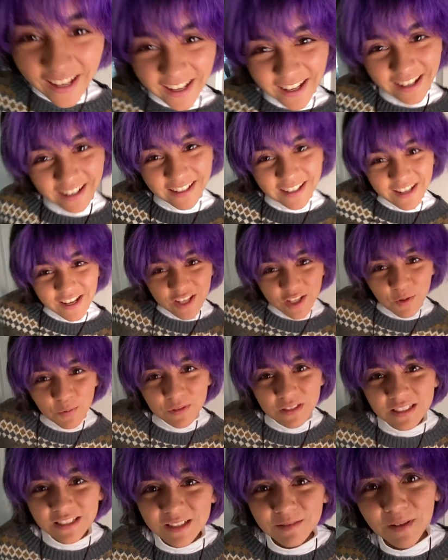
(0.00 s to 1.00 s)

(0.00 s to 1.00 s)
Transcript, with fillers: You want to see